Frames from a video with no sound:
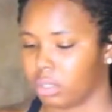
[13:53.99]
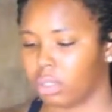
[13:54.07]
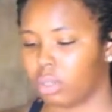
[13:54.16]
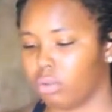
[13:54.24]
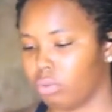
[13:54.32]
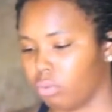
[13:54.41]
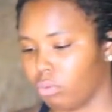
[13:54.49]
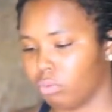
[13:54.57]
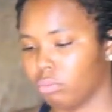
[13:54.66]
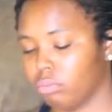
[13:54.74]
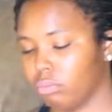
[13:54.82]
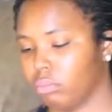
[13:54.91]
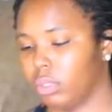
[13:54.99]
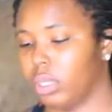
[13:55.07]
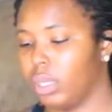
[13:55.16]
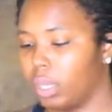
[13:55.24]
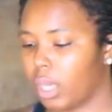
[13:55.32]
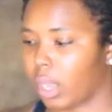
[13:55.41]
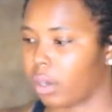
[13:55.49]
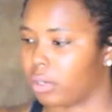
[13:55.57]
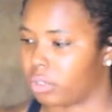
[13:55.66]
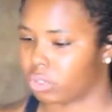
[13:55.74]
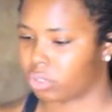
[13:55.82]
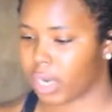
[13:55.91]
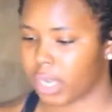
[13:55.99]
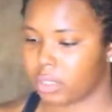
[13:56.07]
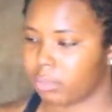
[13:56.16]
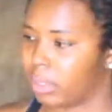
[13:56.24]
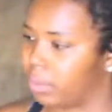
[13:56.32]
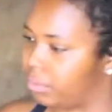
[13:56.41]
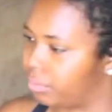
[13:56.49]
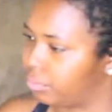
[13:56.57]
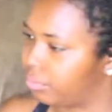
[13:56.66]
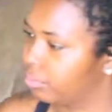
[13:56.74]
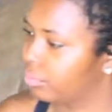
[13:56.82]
your hair is dry as a bone.